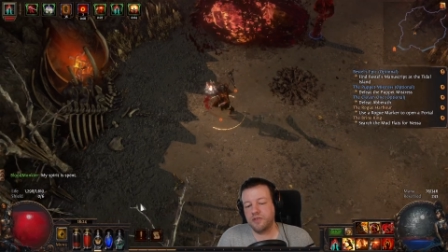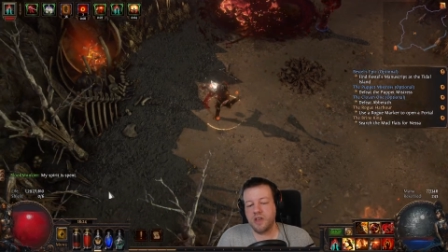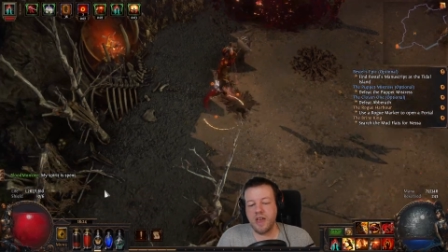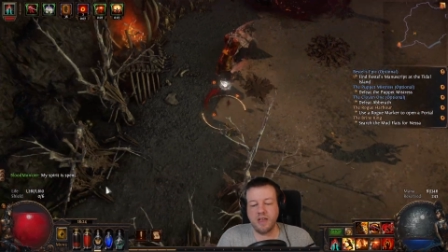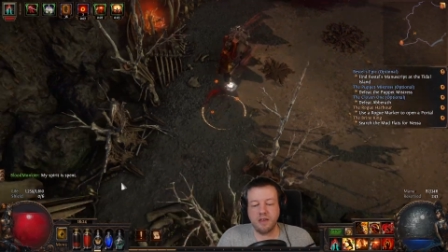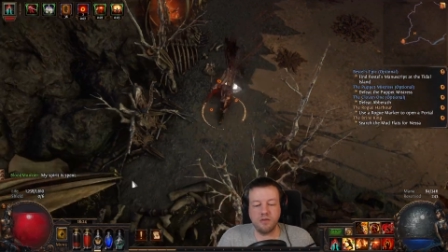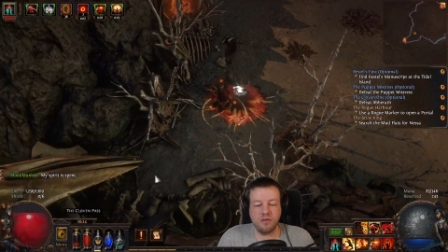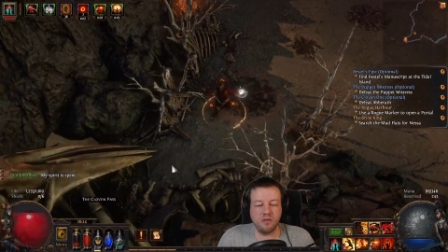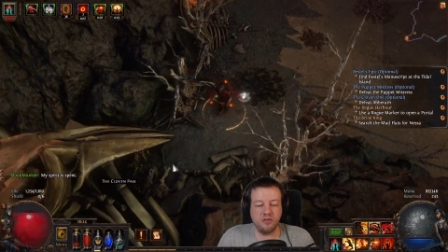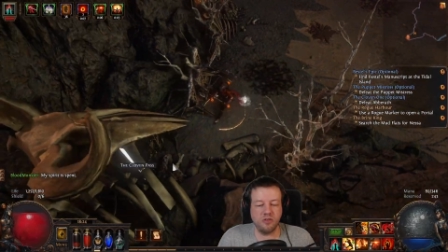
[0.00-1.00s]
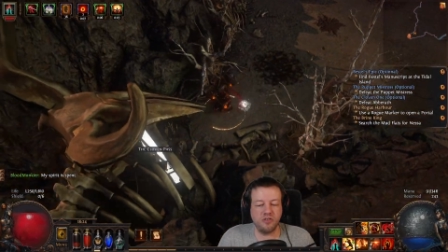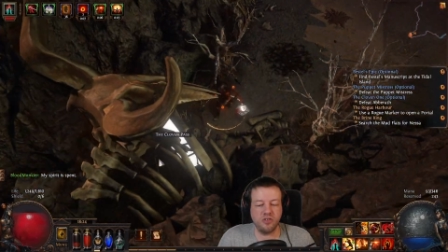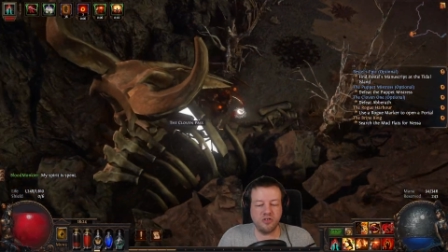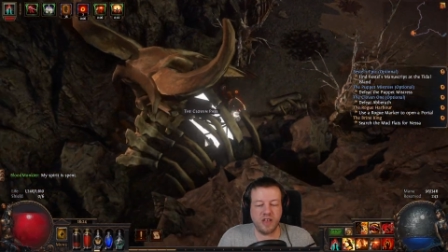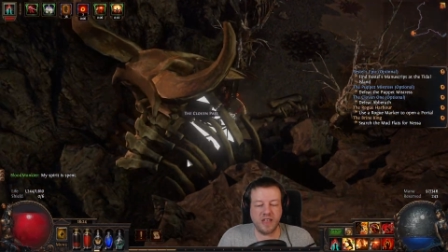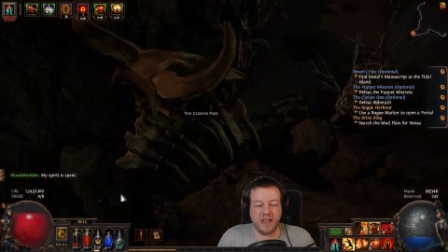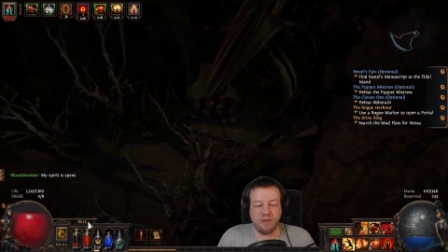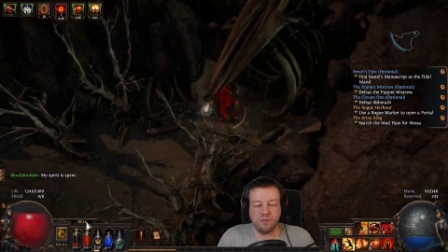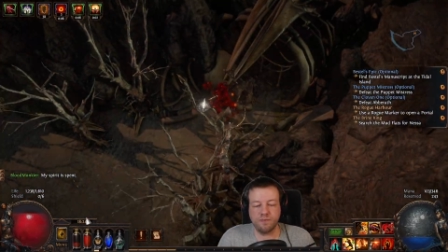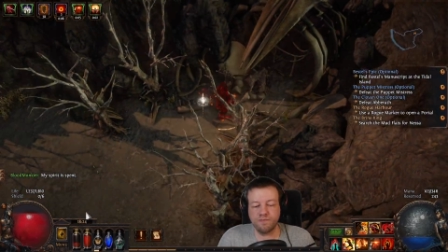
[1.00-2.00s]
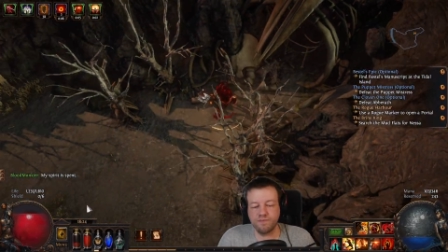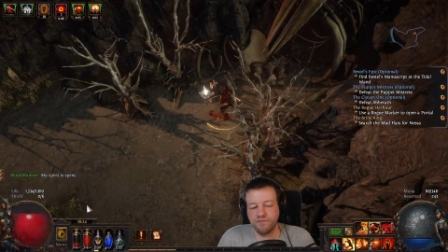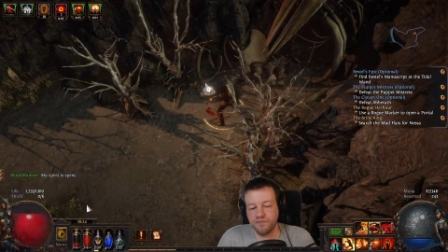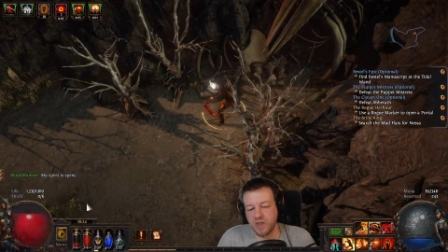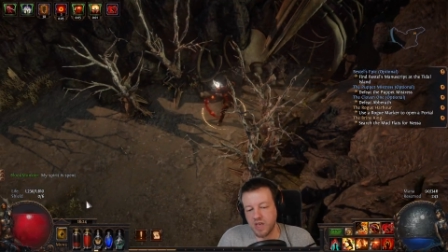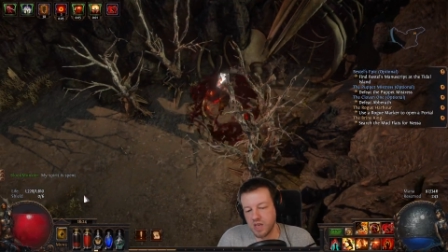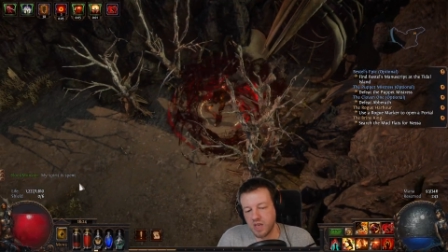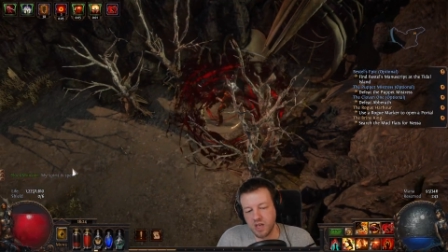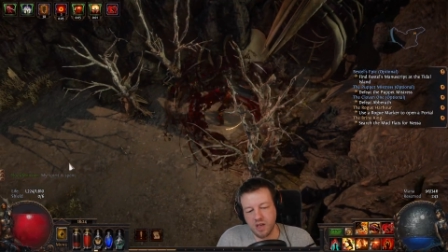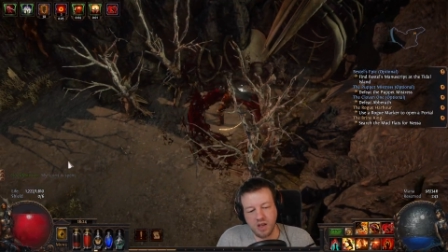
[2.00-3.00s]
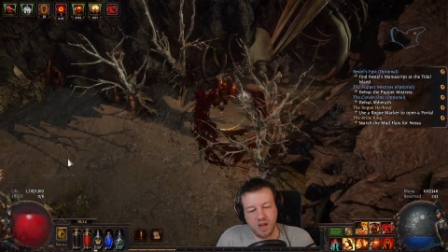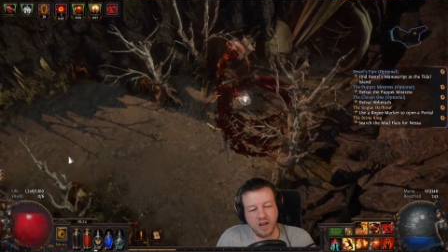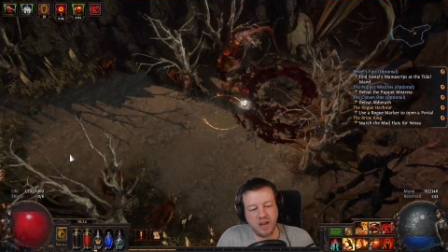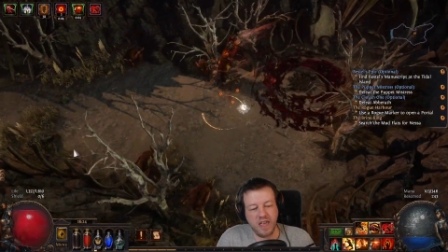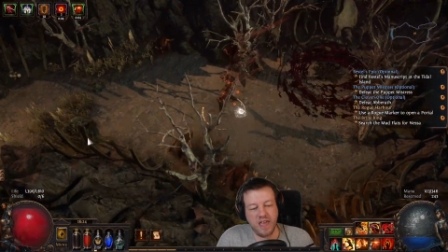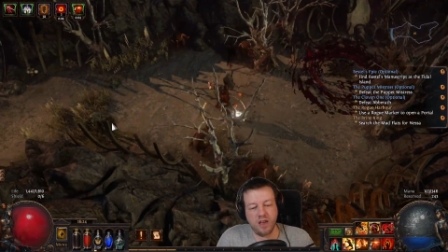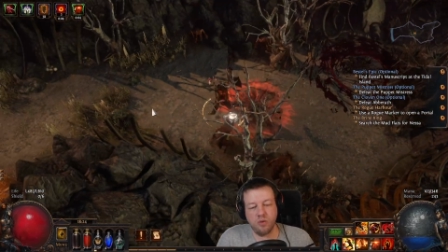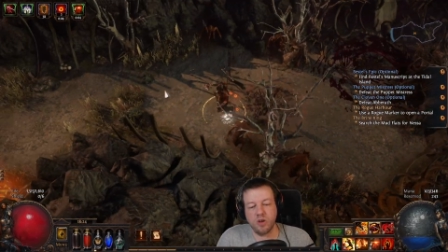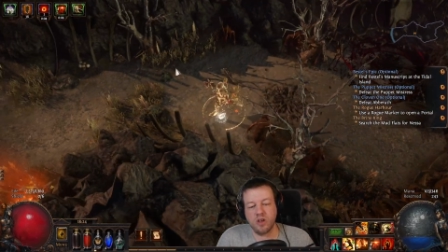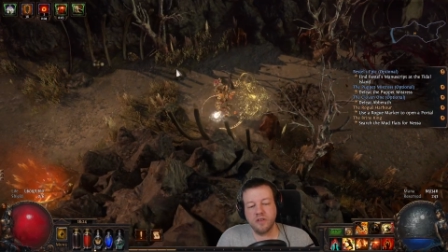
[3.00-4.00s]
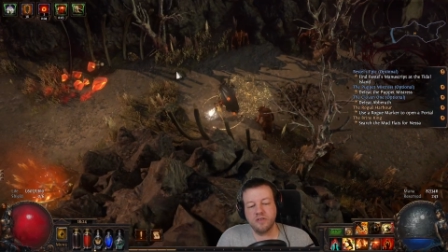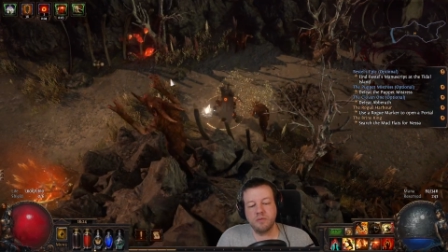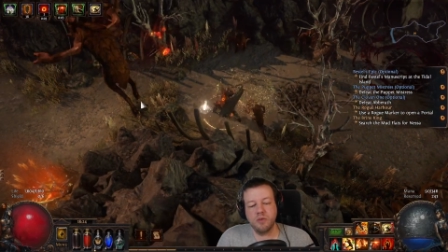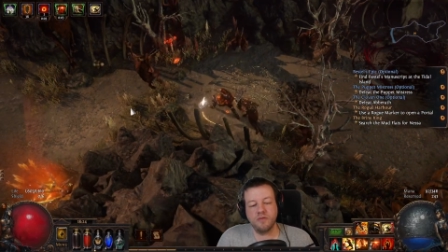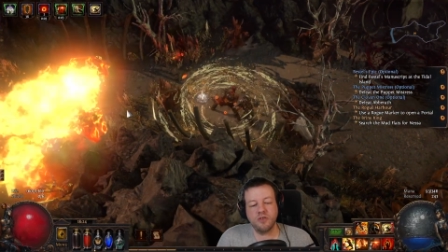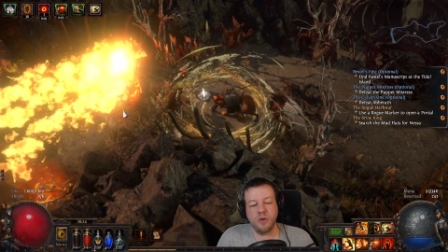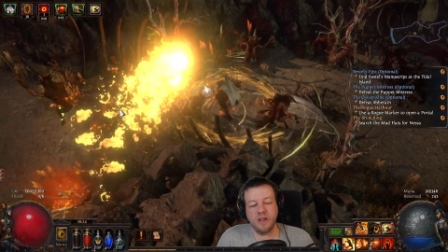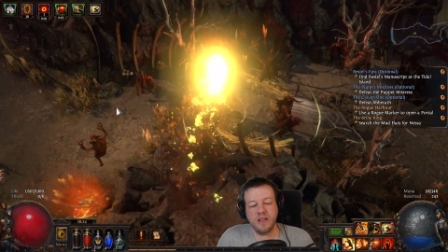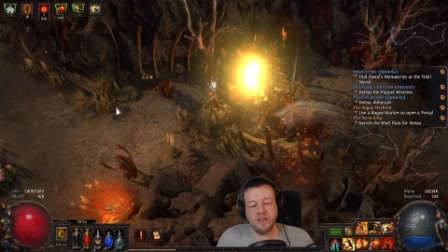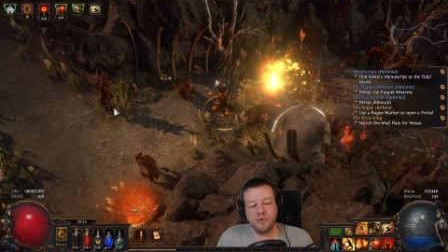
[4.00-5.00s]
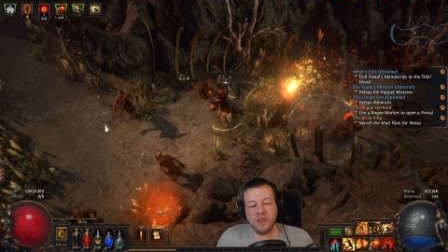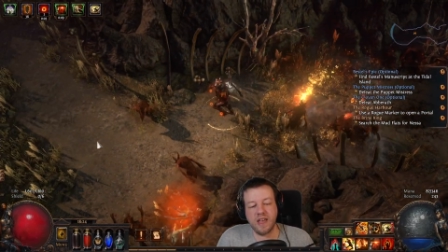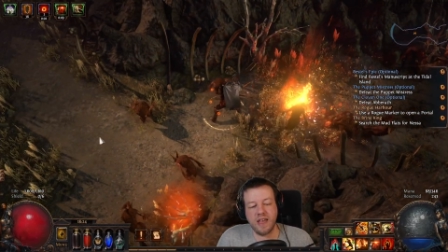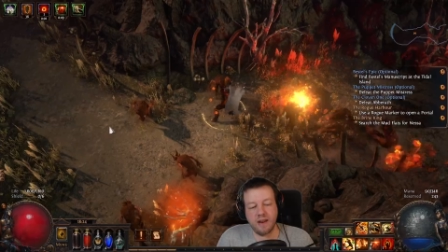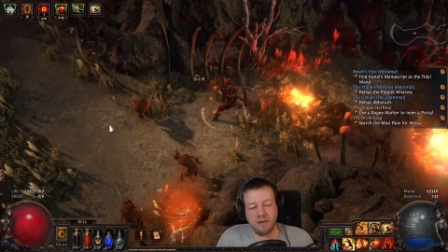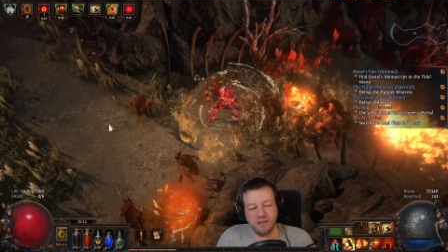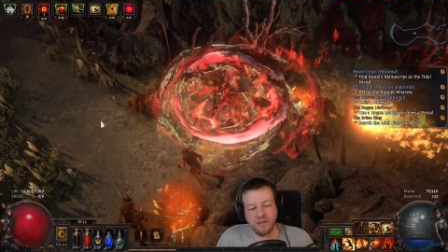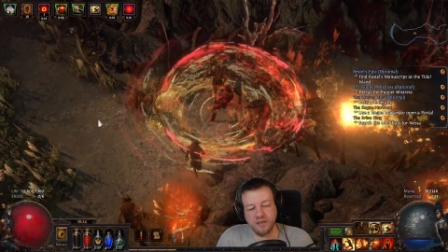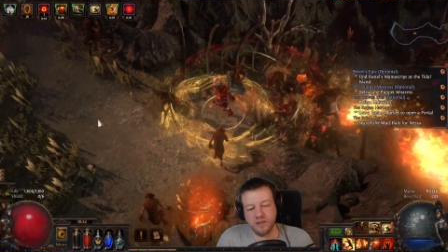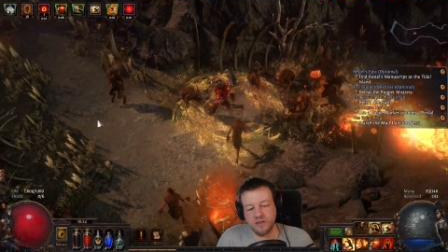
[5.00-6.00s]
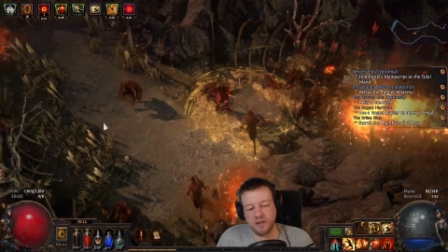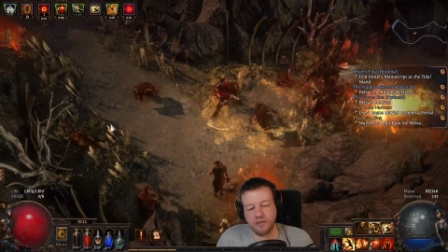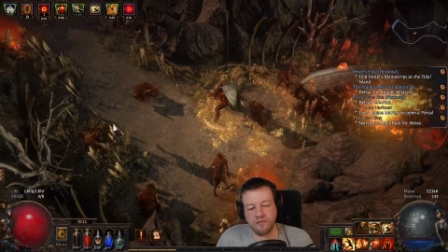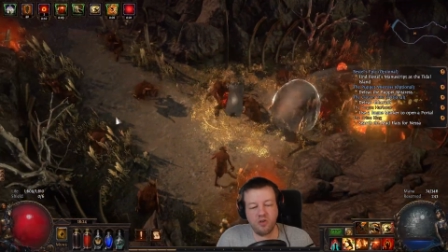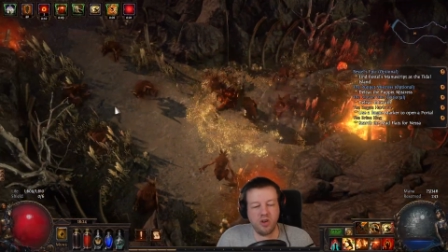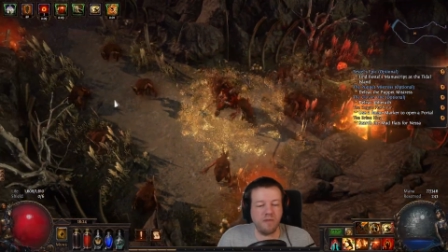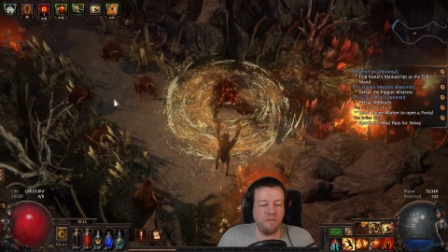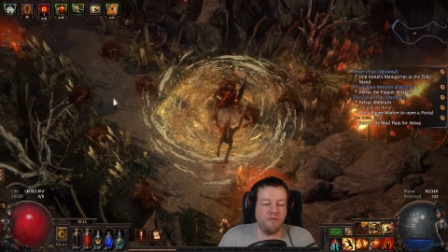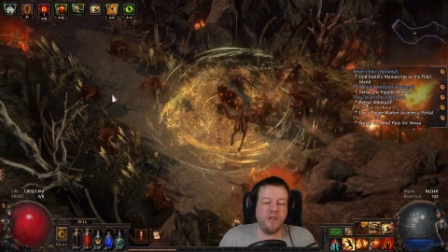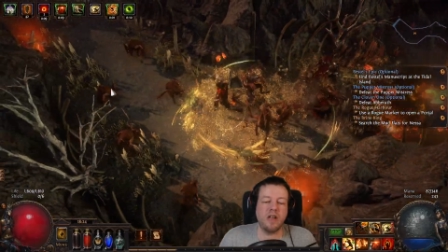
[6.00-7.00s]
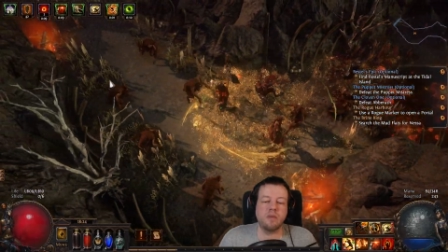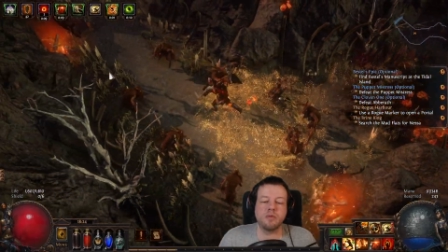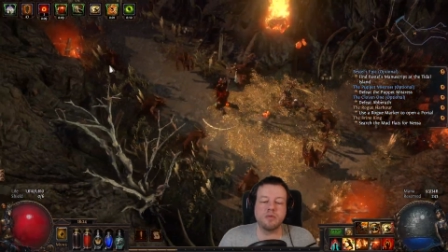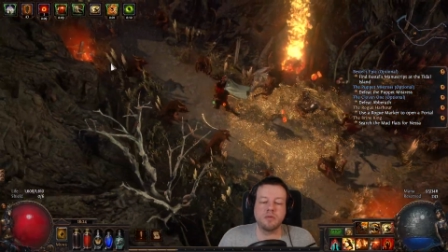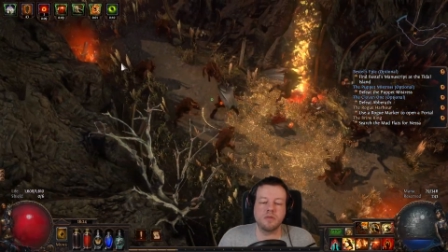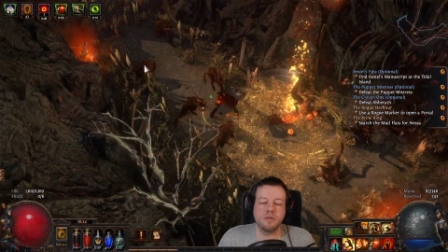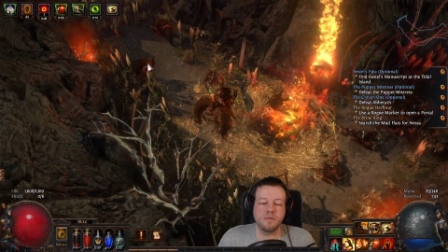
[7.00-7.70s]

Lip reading: Okay. As soon as he does that, get out. And in here, we're going to move as quickly as we can because he's going to start throwing in fireballs.